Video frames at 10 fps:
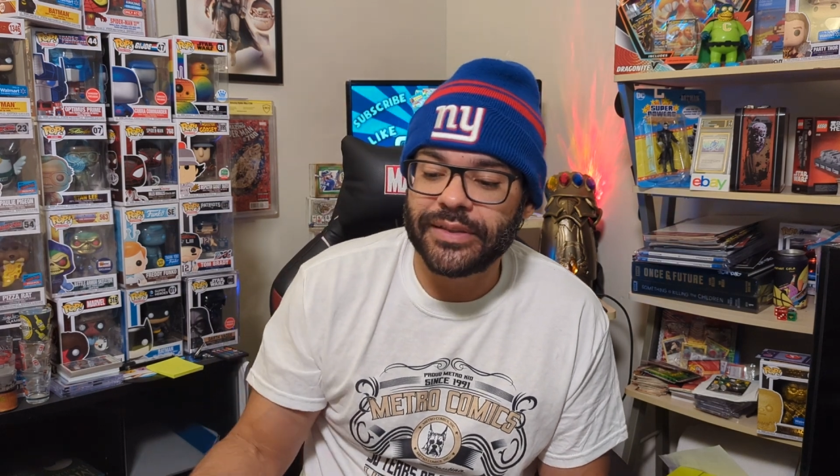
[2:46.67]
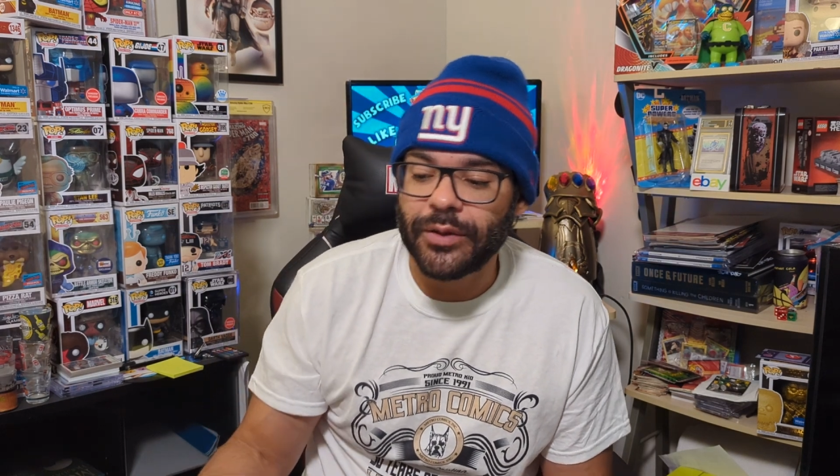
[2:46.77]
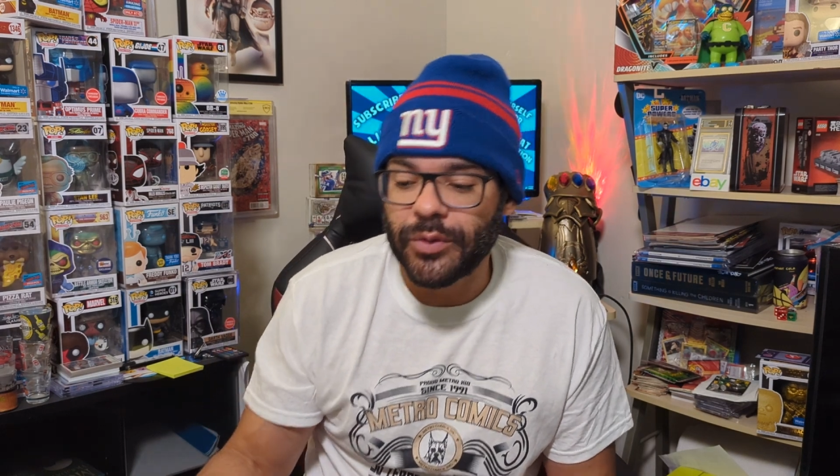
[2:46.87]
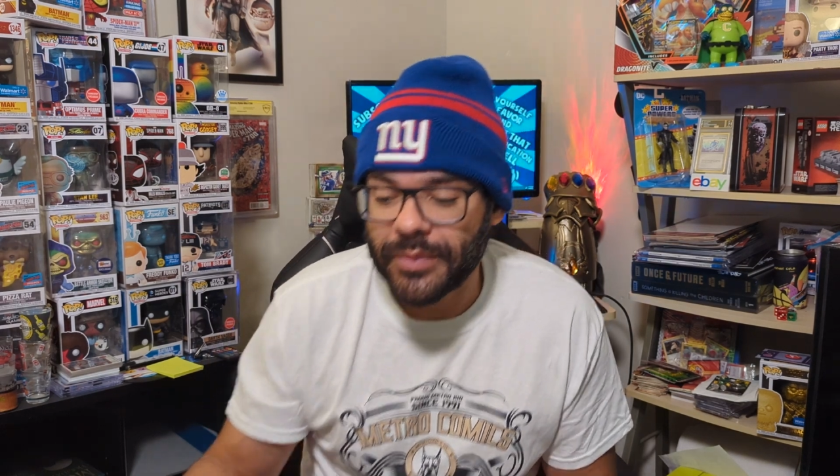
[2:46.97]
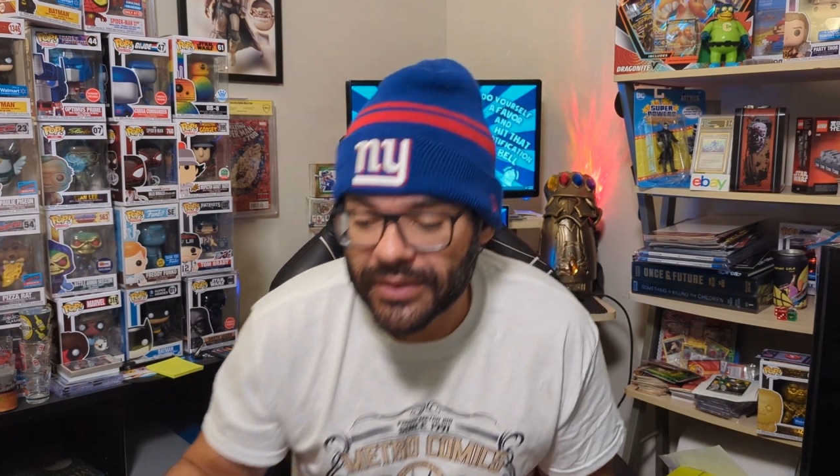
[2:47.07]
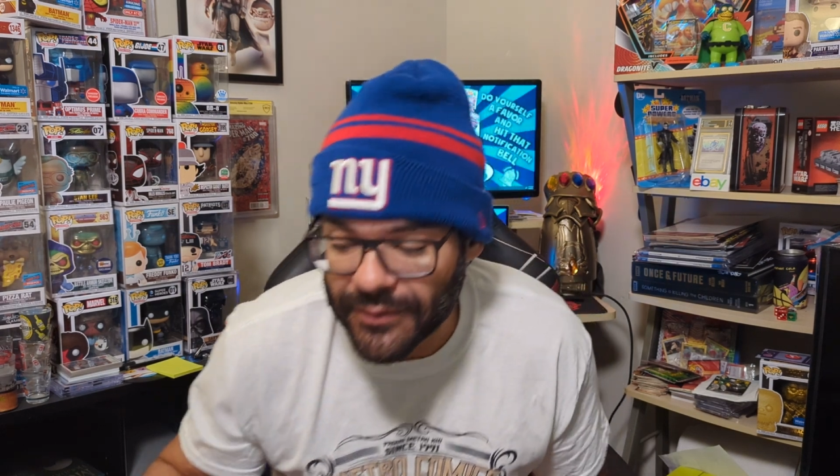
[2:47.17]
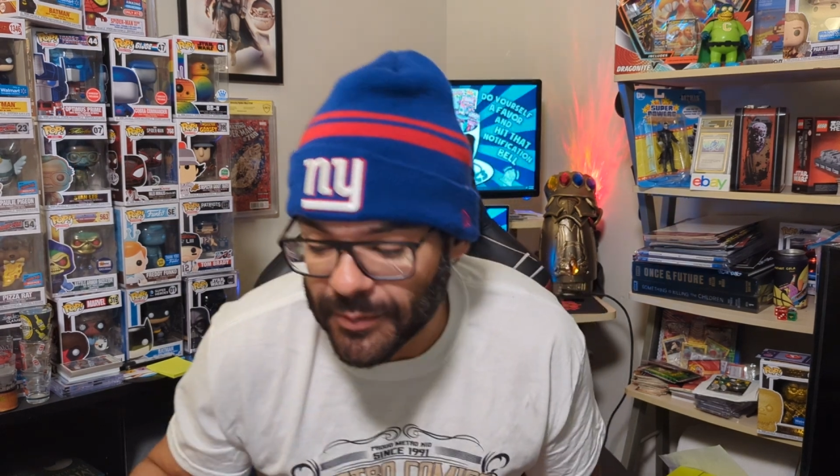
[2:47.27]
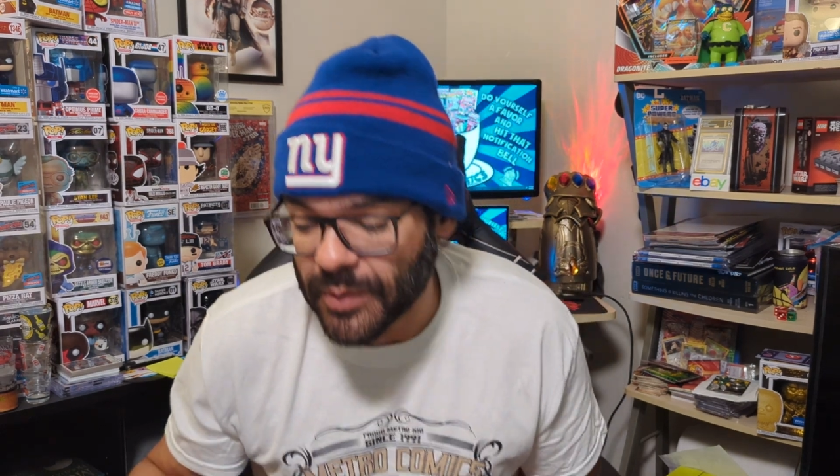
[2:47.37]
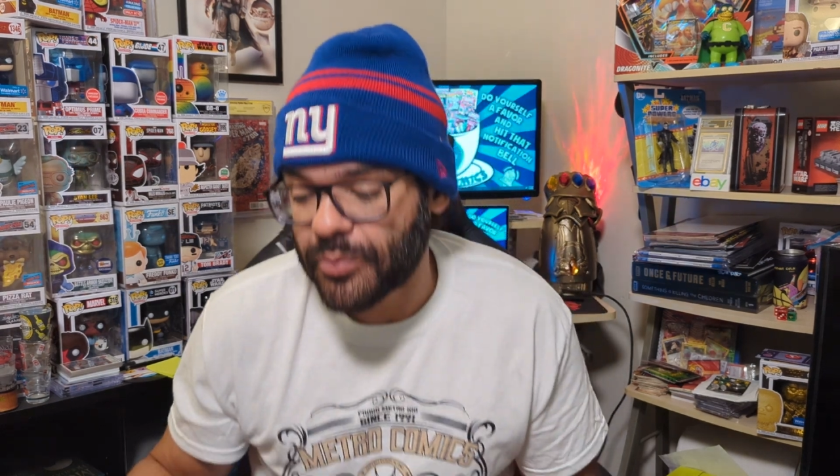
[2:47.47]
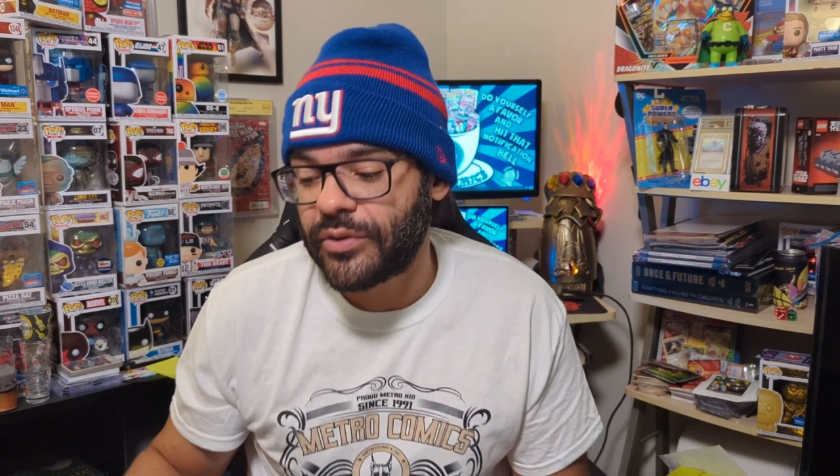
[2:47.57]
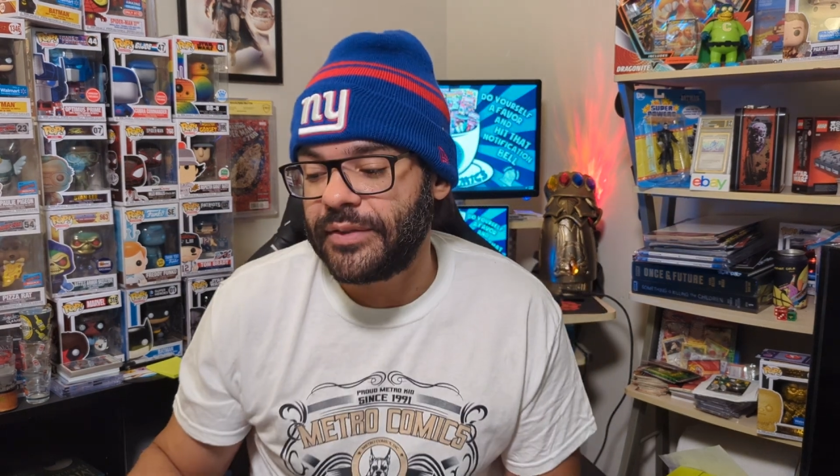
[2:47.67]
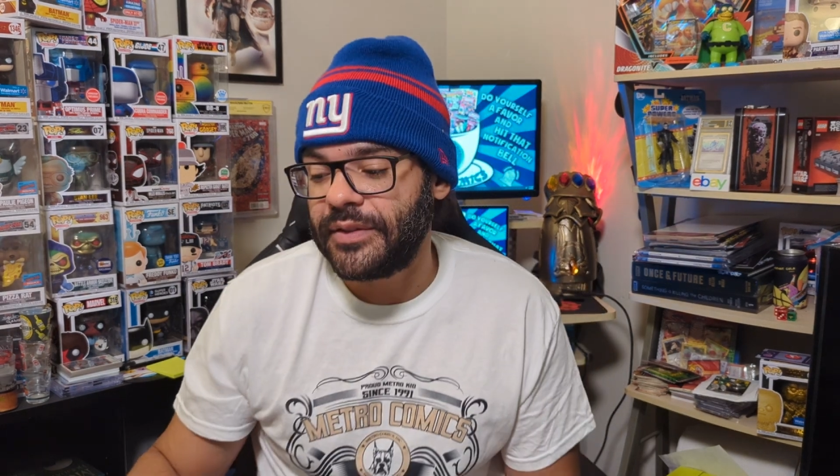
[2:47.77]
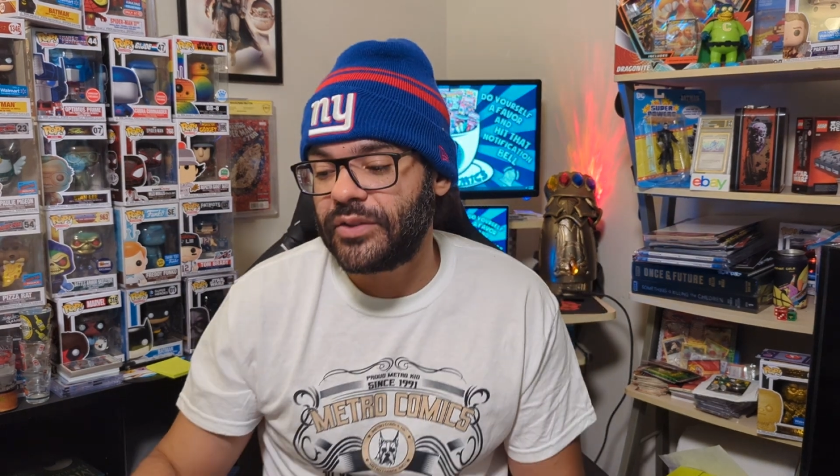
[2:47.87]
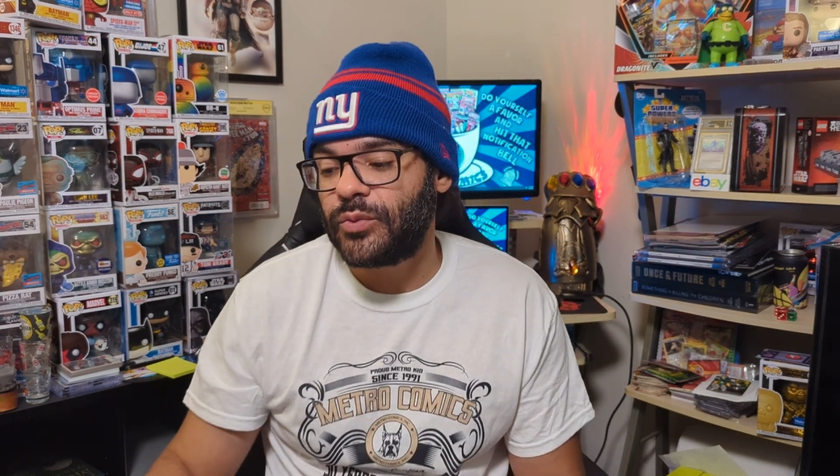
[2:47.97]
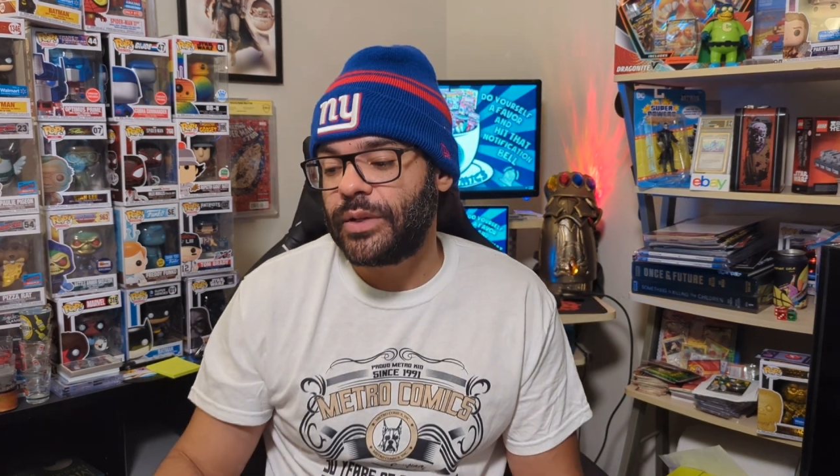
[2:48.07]
that we missed from the
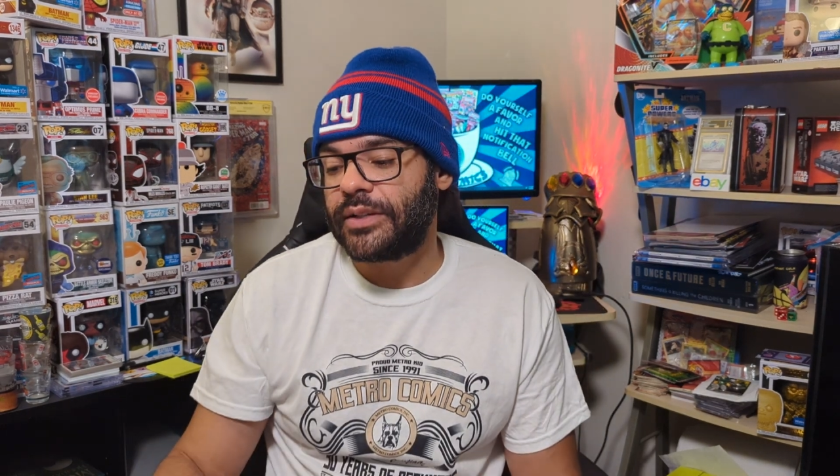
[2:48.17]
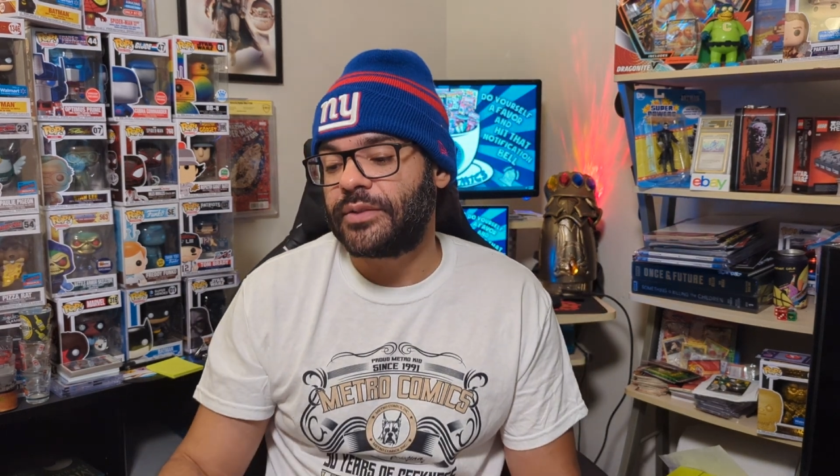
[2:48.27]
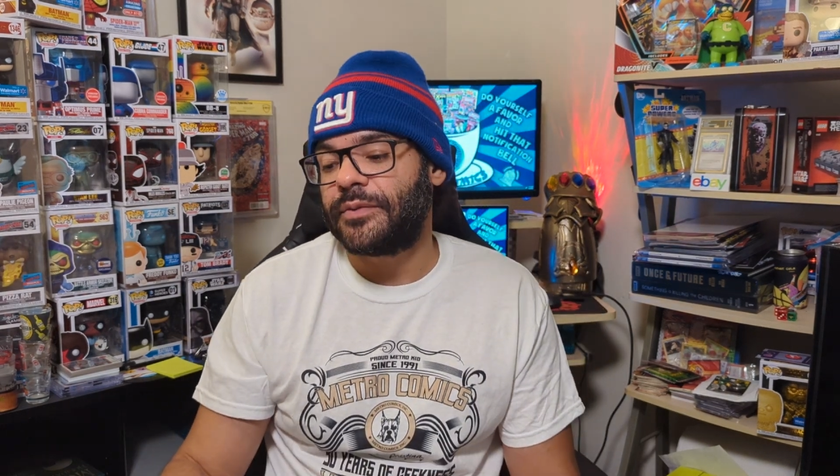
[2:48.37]
previous weeks.